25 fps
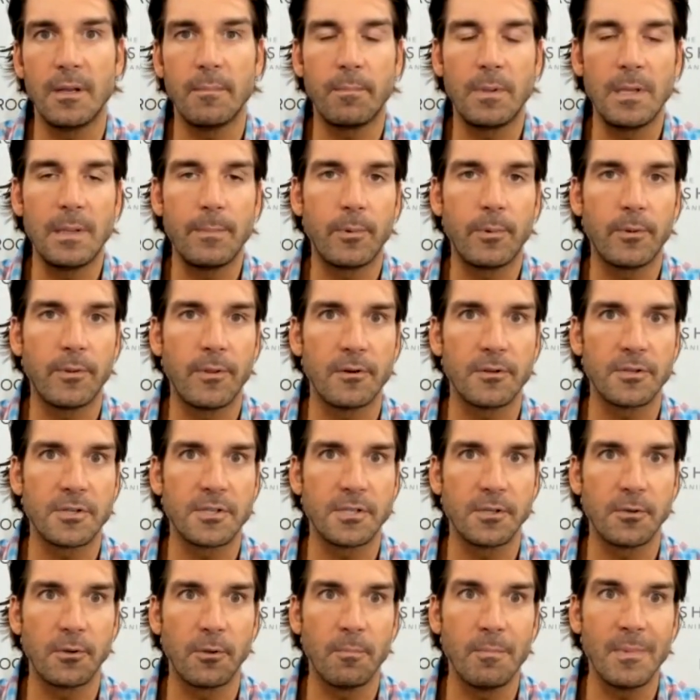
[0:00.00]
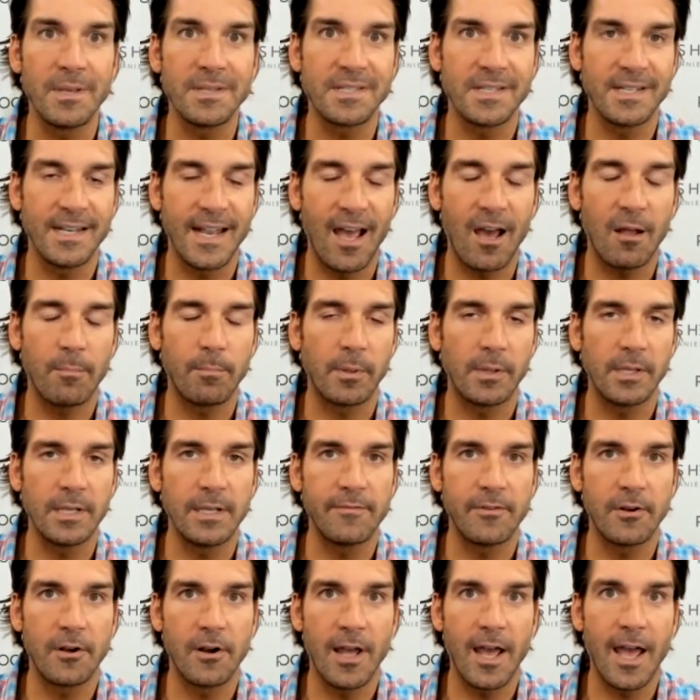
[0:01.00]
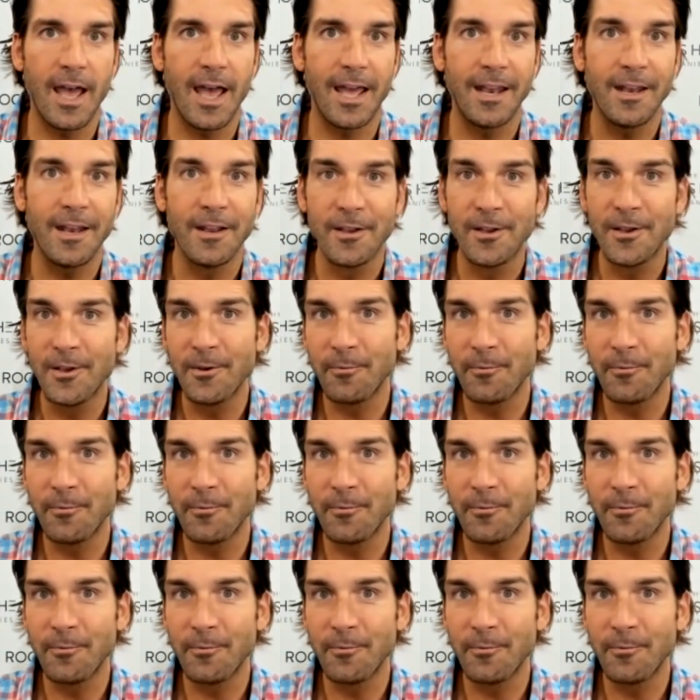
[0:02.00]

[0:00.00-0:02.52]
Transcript: and, people that are still missing out, believe it or not,